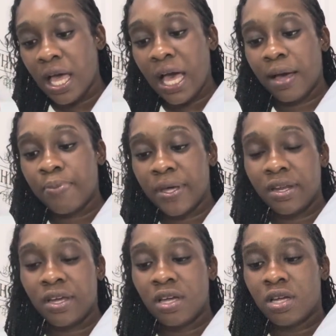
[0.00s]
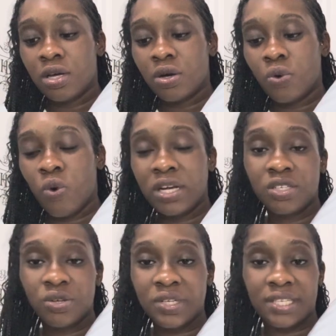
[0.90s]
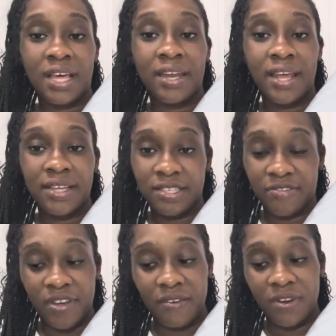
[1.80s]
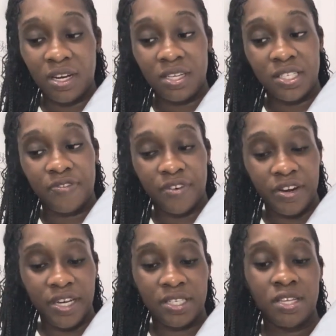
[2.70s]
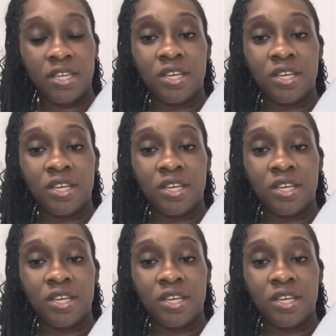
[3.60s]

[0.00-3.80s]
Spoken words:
I paid $1,095 for it.